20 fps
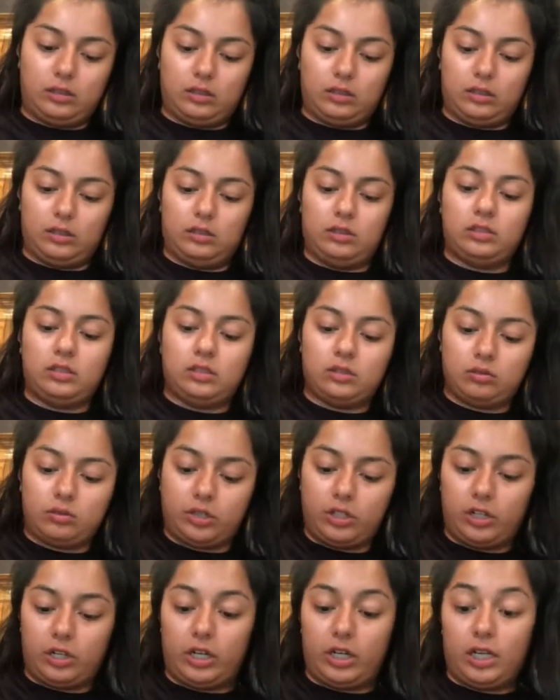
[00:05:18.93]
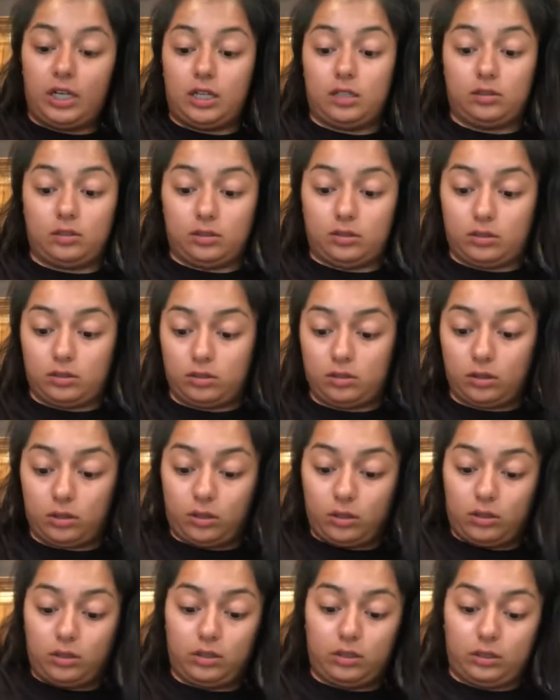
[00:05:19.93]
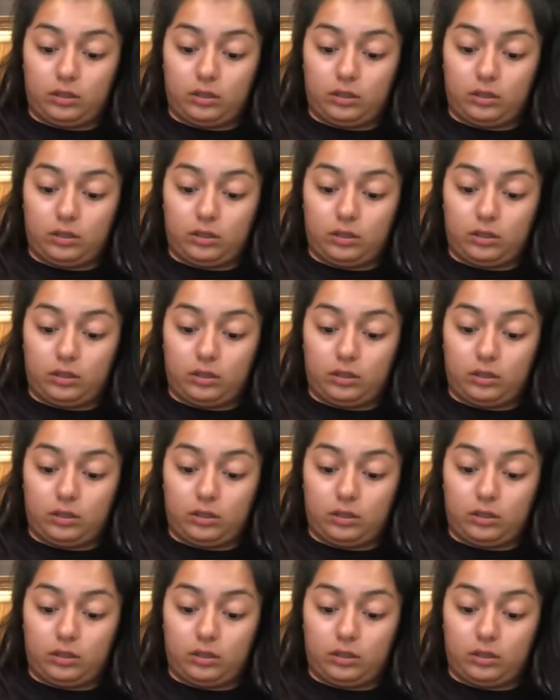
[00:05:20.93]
This is where your hands are gonna start hurting.